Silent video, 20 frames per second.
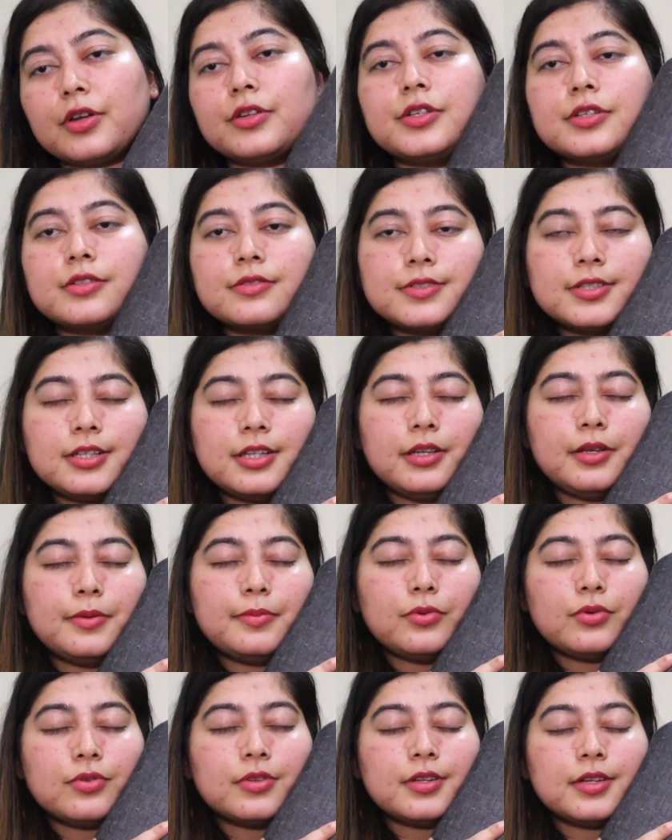can just
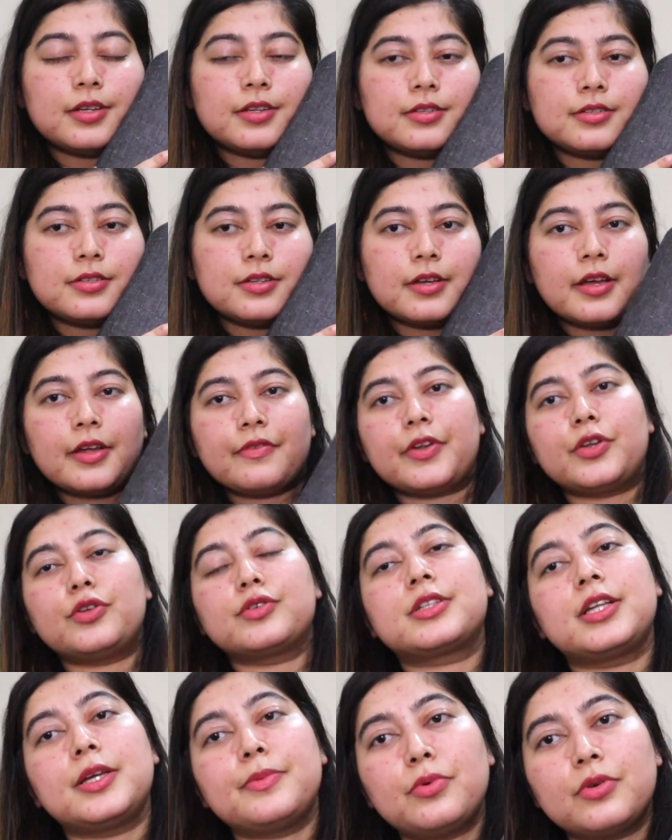sleep on this, and when you
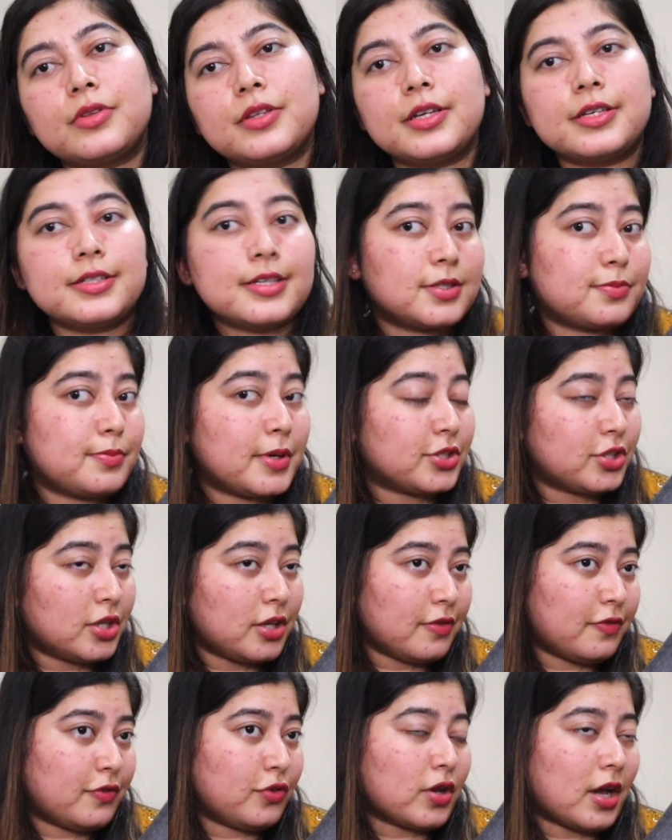sleep on this,
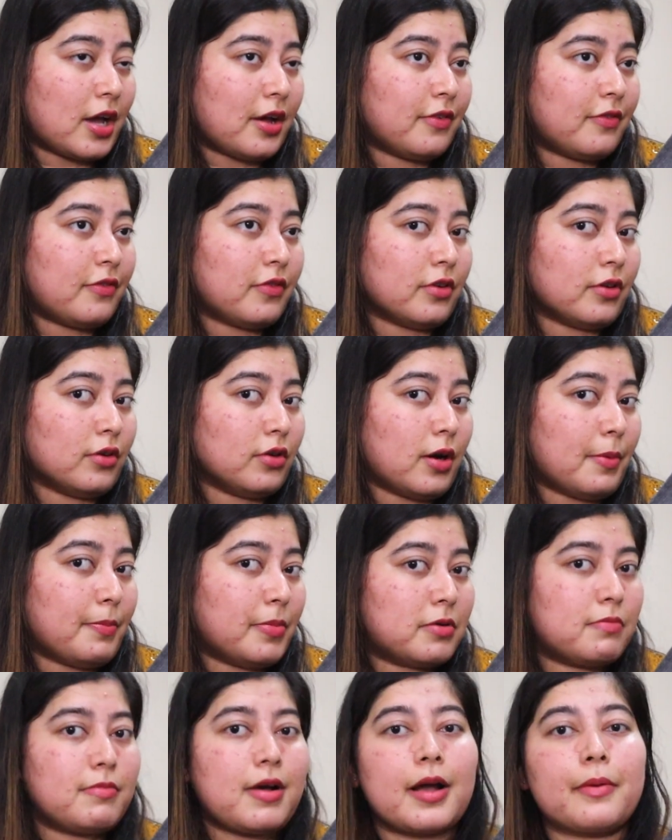especially if you have
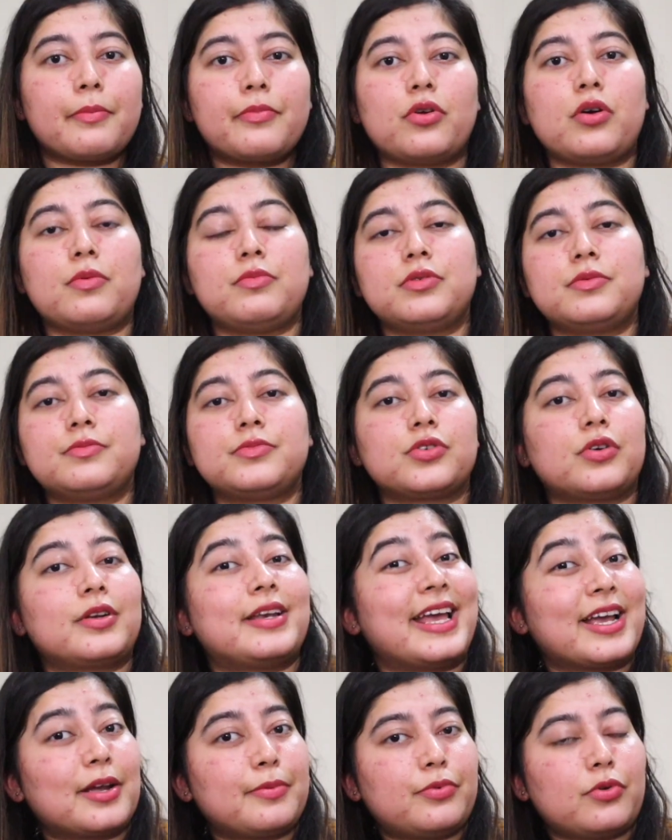upper back problems or
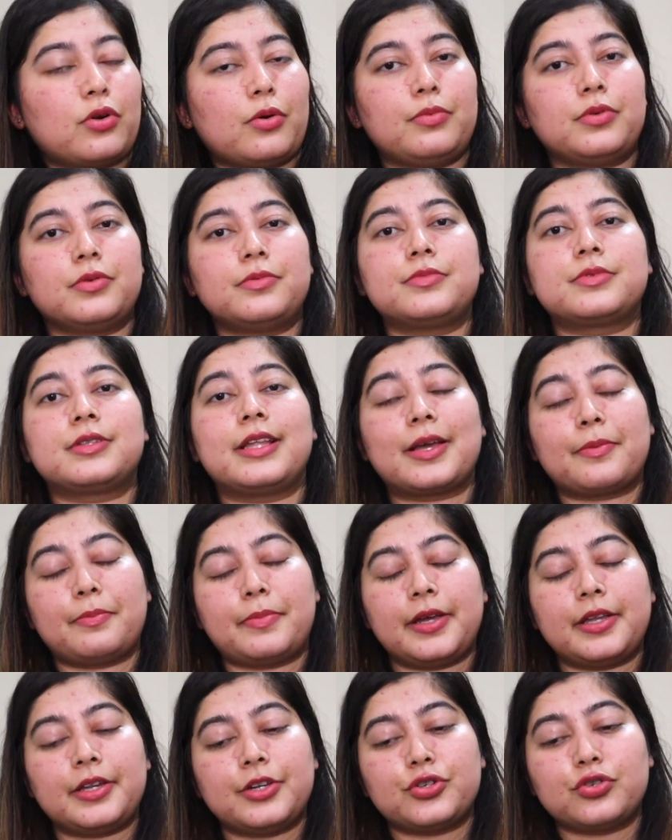neck problems, neck
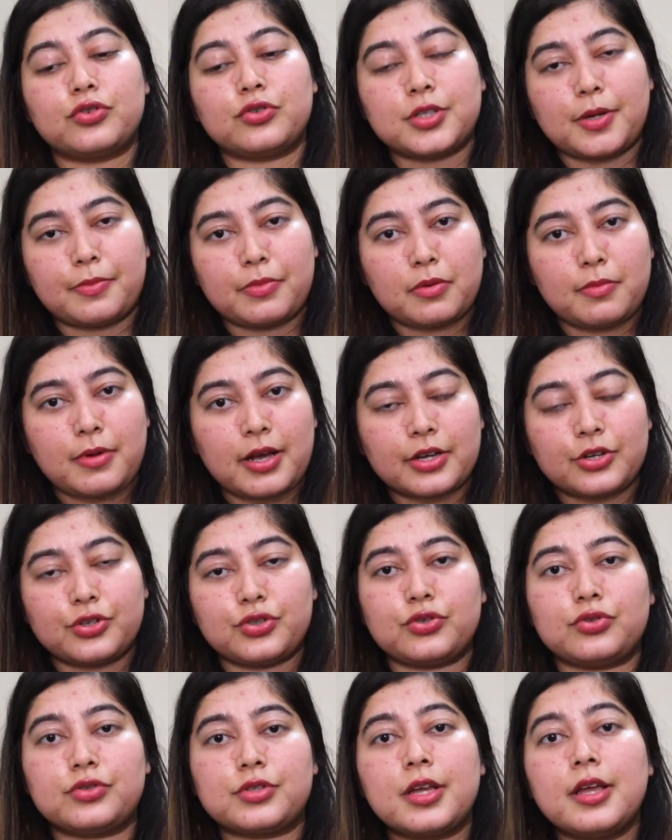pain issues, upper back
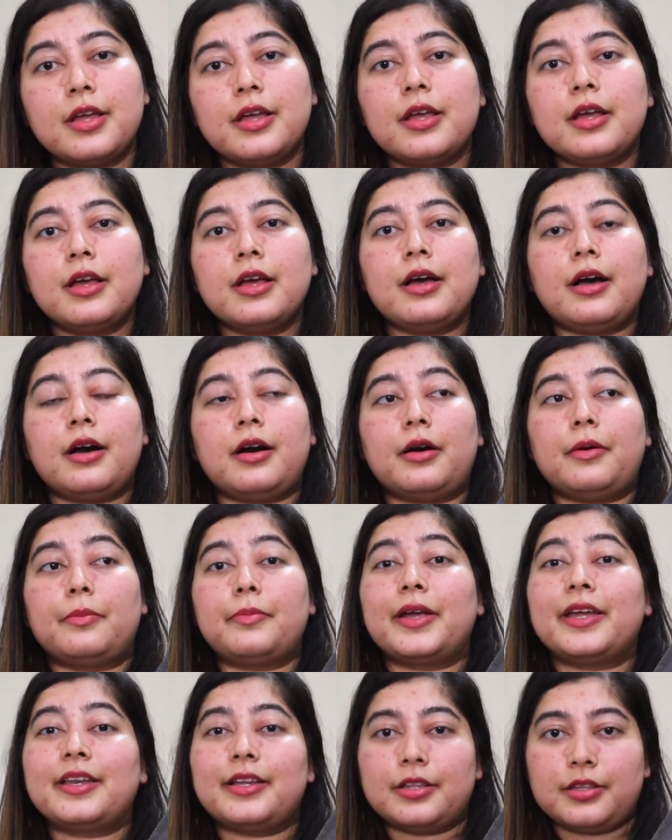issues,
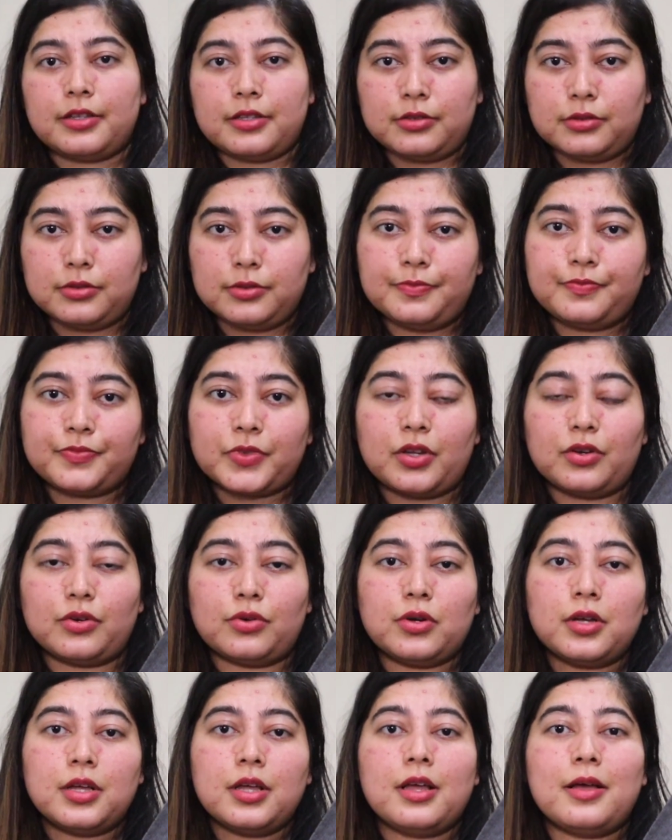pain in
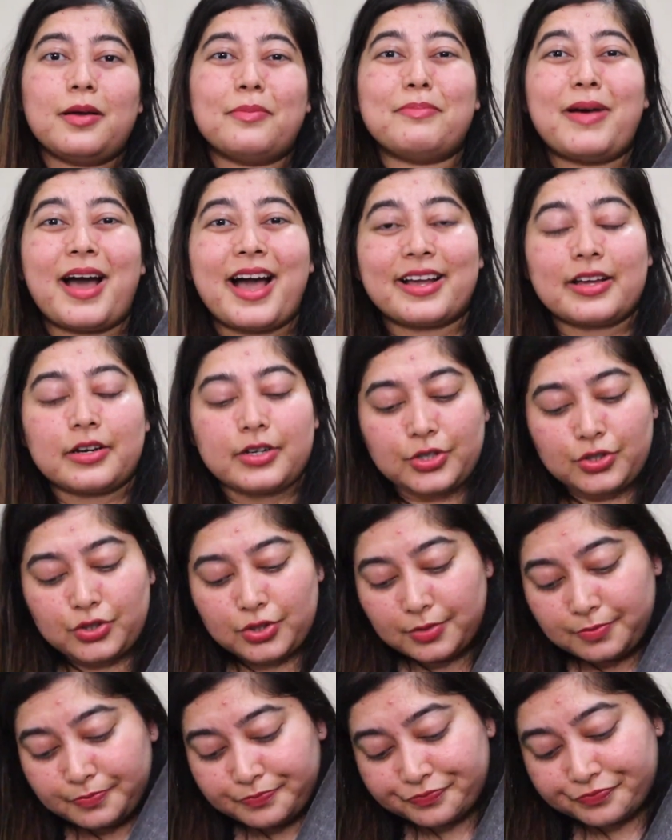the back
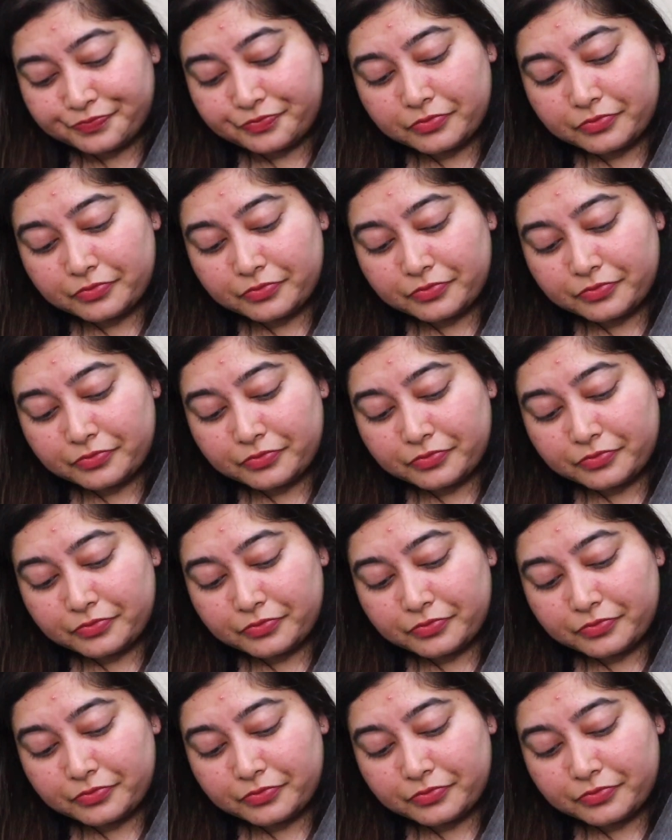region,